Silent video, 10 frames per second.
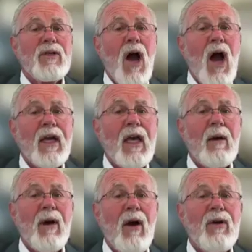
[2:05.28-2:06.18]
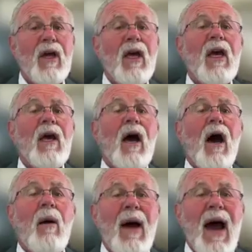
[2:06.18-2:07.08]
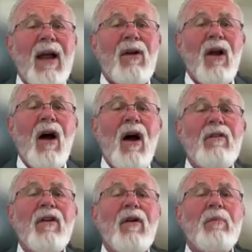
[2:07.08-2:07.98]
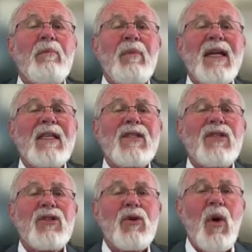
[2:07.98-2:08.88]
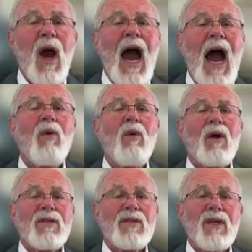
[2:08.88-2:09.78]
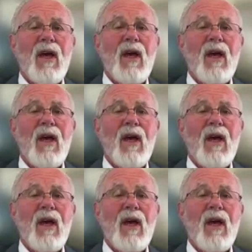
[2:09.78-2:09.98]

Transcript: talking about a matter of minutes to hours